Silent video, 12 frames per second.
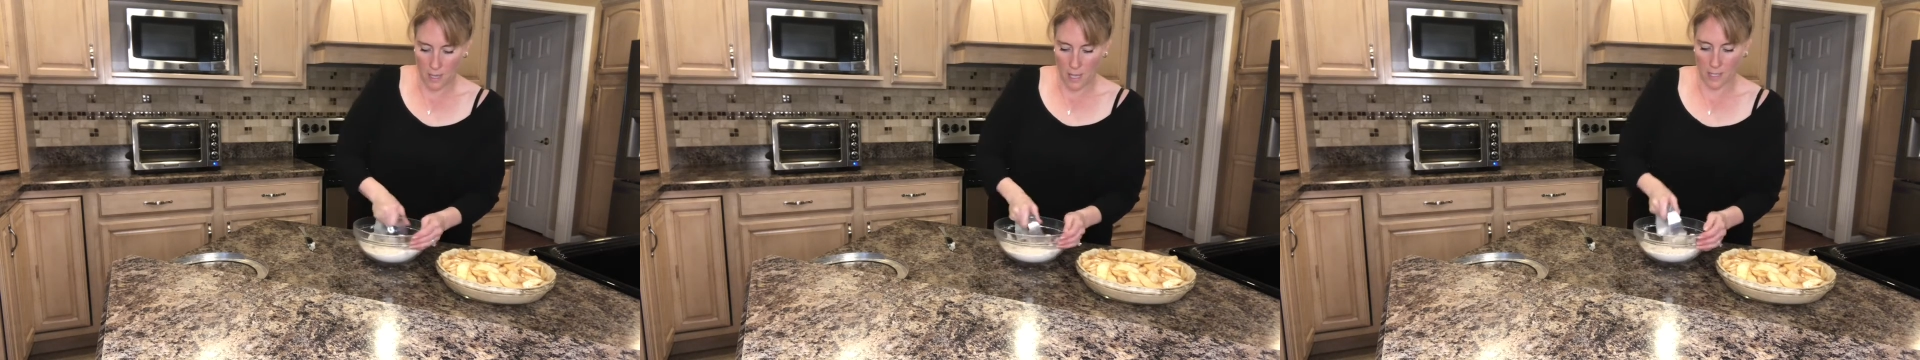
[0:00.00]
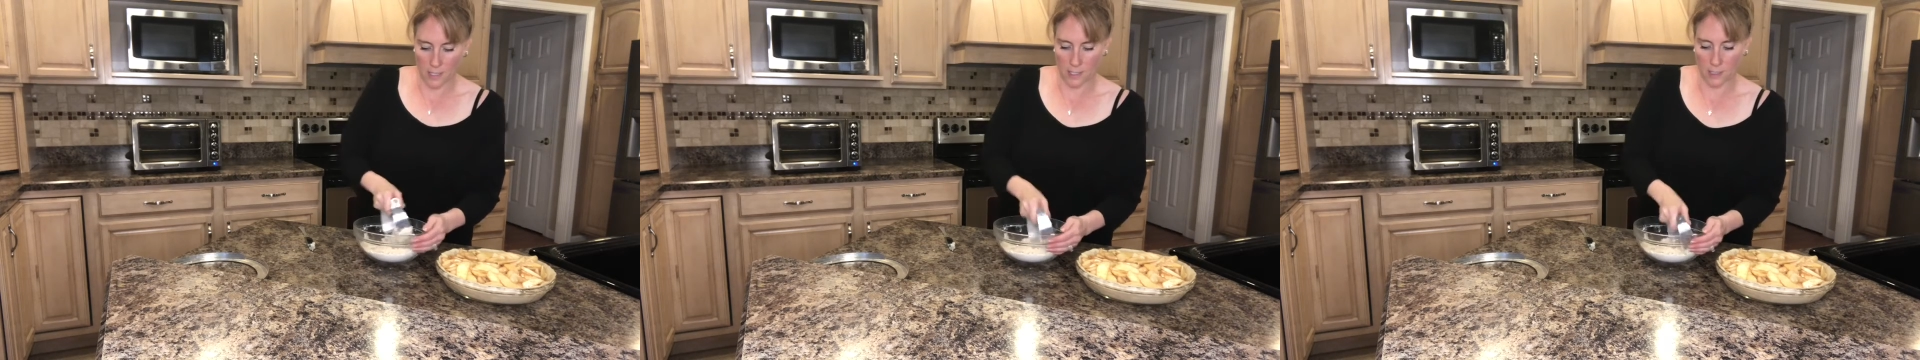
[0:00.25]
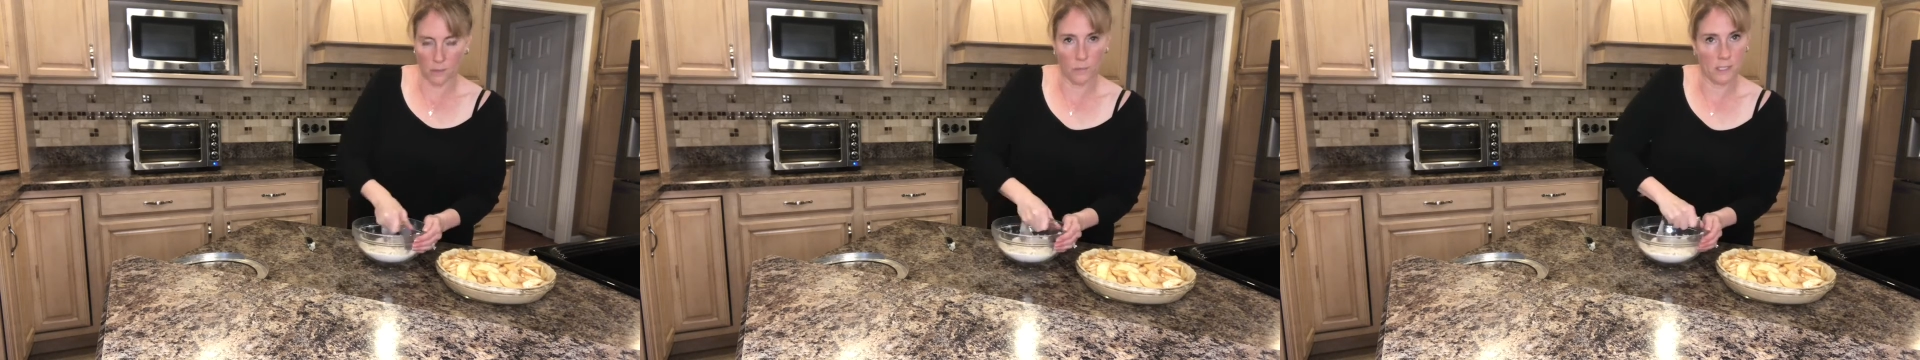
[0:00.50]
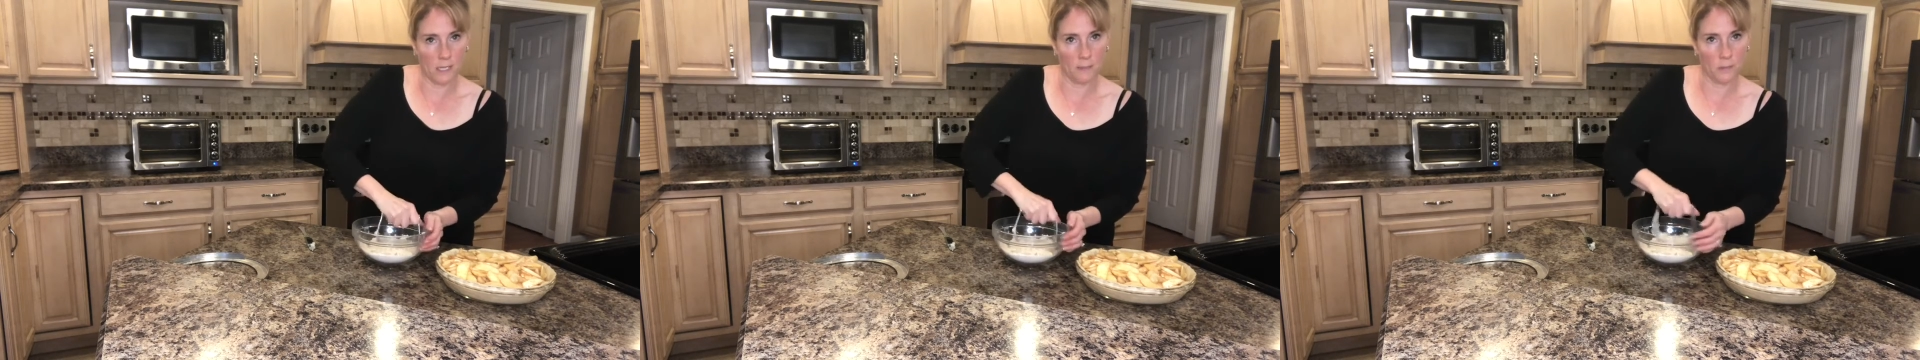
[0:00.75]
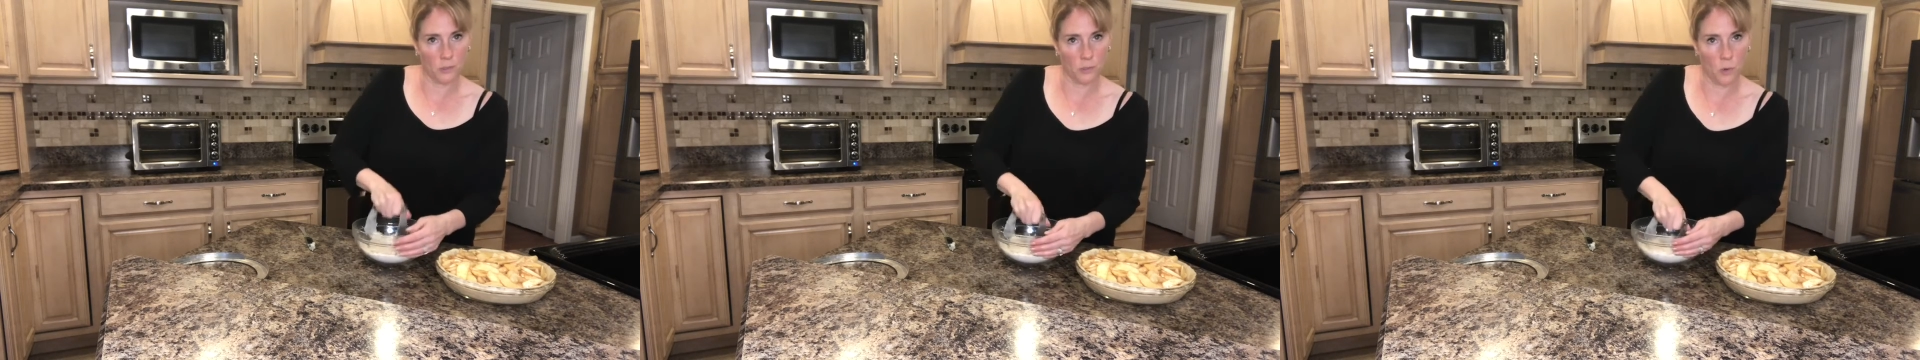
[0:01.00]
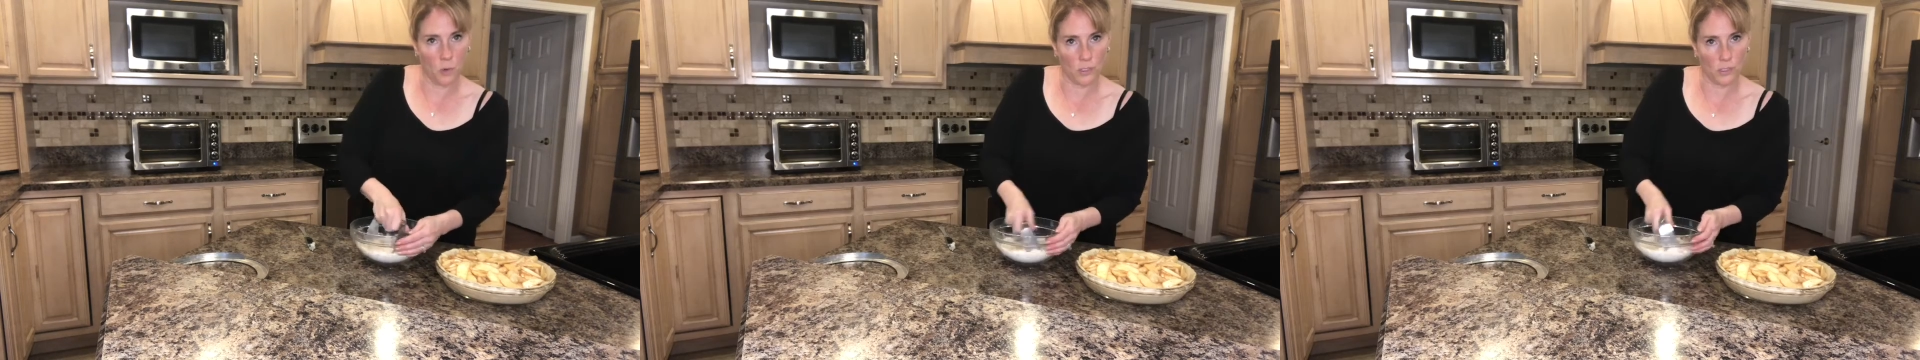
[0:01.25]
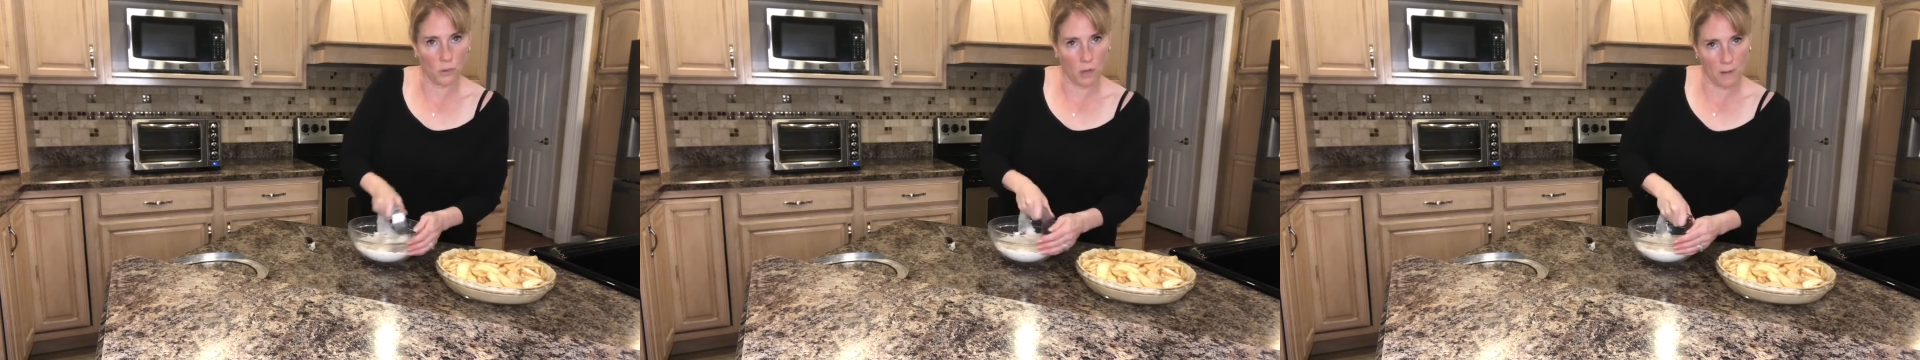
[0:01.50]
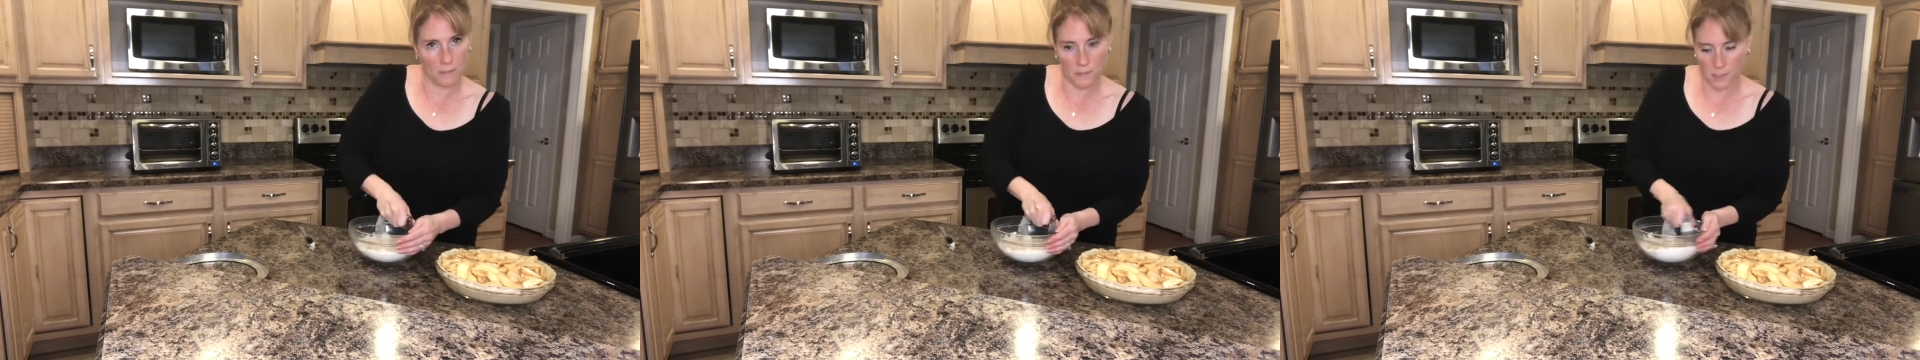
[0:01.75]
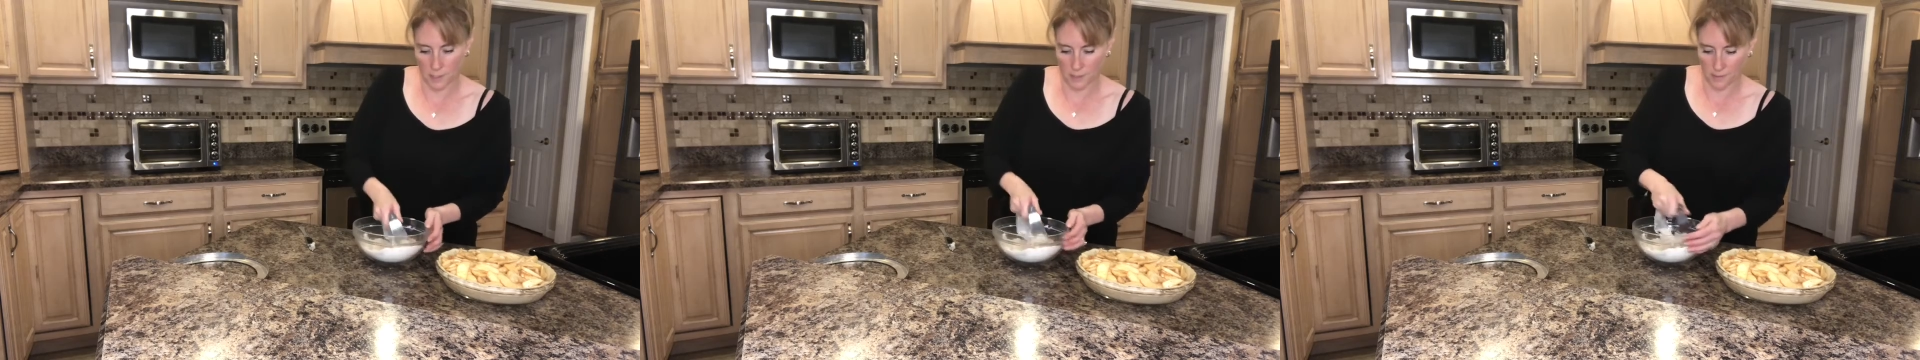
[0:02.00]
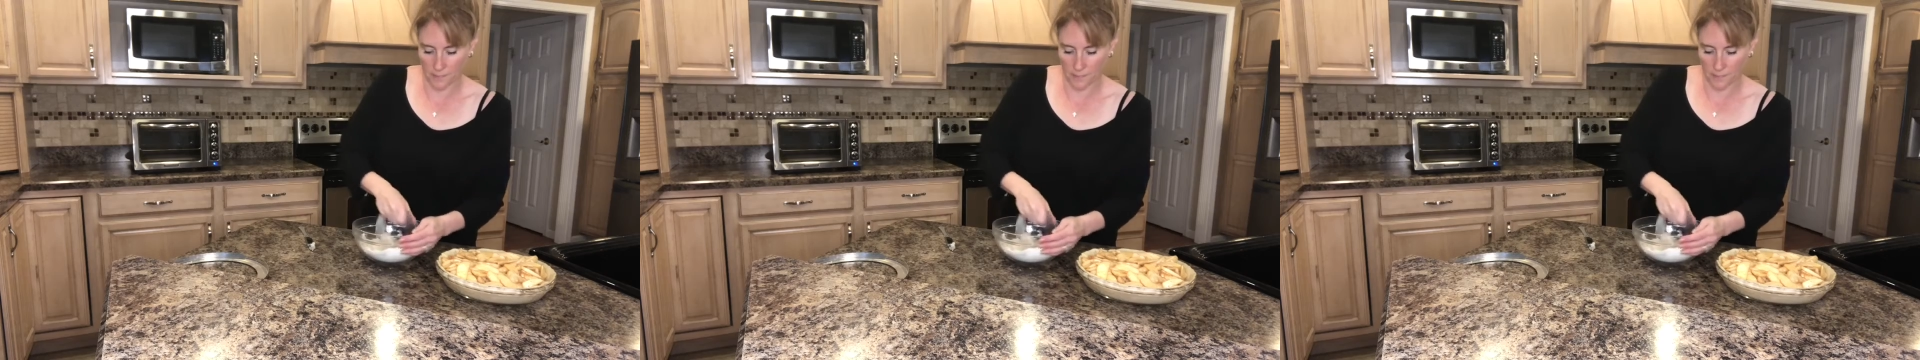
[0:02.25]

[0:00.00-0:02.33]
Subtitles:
until it resembles coarse crumbs.